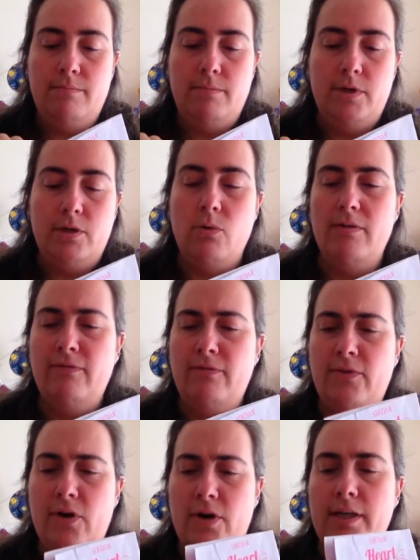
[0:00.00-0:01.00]
quite
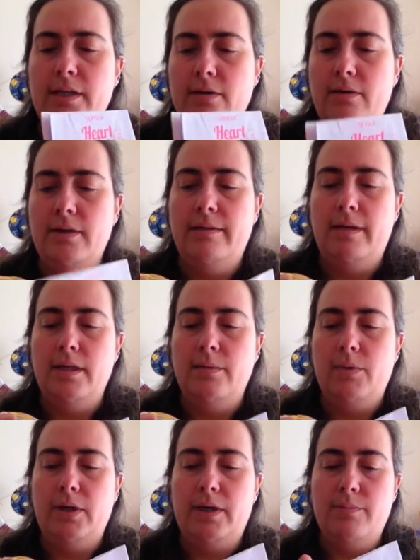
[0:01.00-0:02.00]
fine, I think,
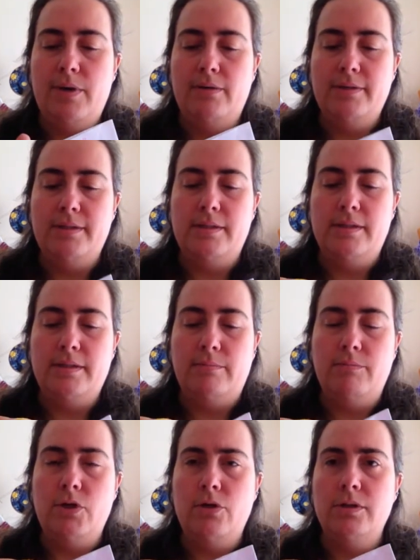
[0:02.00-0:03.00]
by comparison to
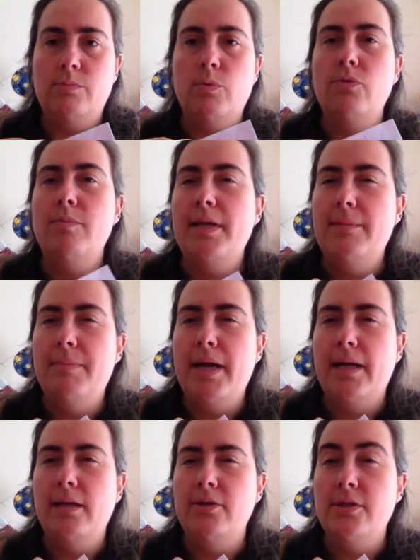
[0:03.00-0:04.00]
some yarns, probably a bit
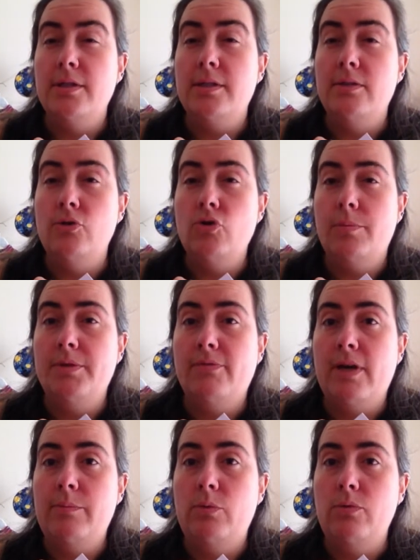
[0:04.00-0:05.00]
closer to the Drops
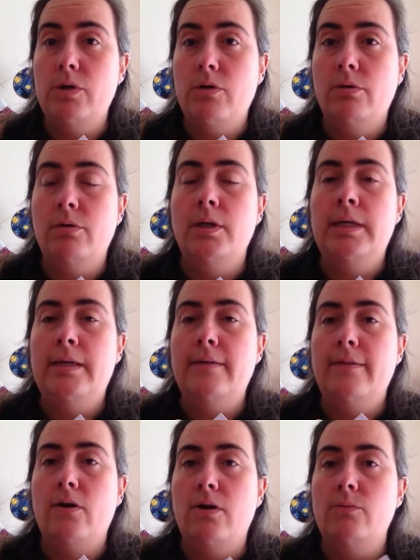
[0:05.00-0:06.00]
Fable yarn
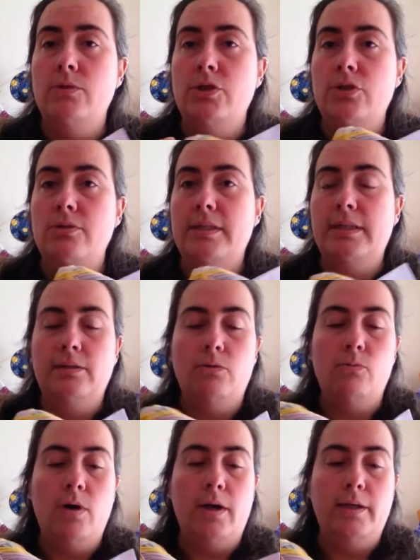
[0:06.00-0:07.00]
that I was using a little
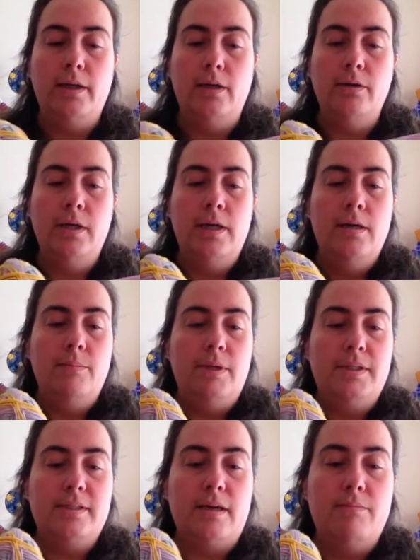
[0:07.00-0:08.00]
while ago,
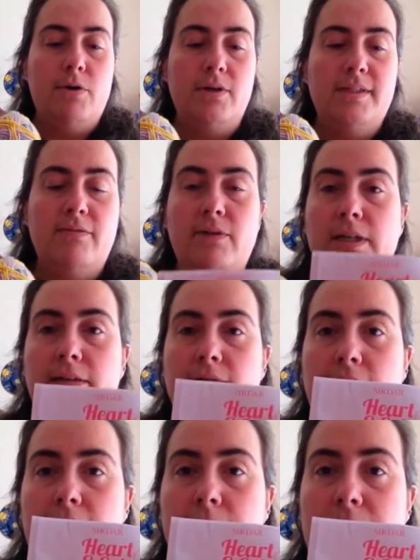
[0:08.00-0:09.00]
but I definitely
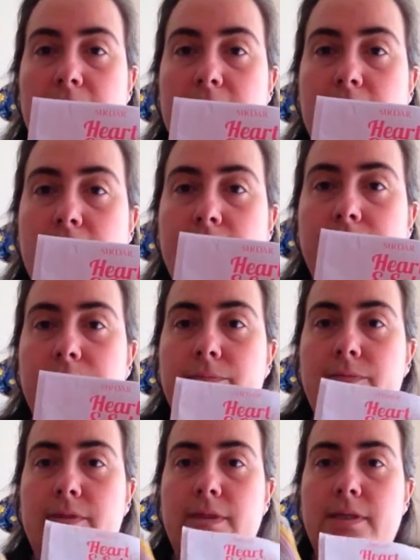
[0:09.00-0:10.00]
recommend it,
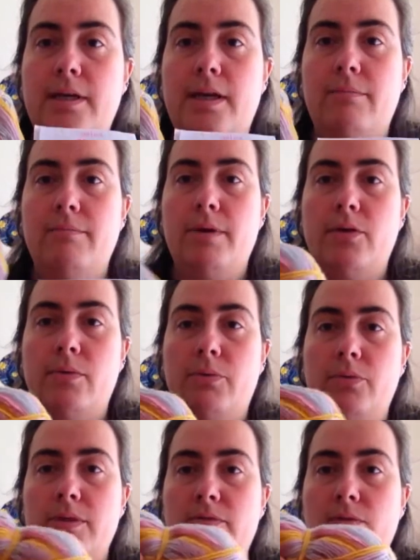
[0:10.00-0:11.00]
and I
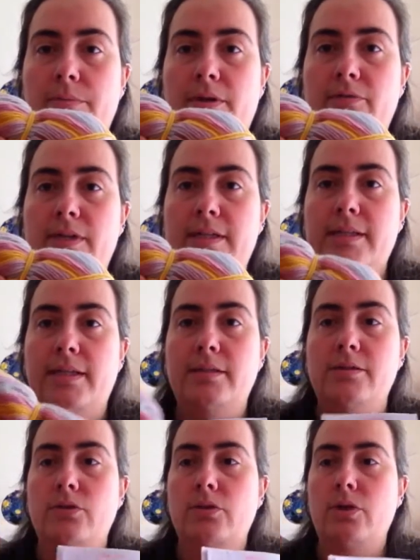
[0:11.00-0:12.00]
bought this from
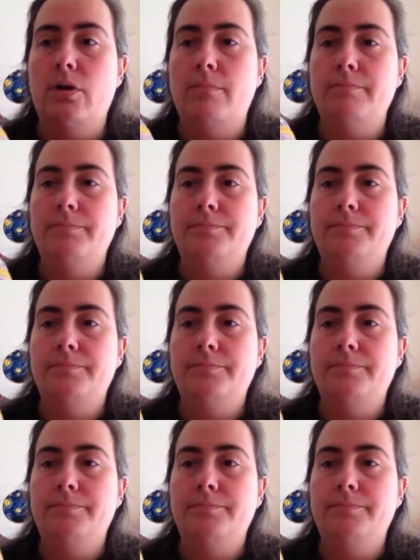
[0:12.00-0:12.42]
loveknitting.com.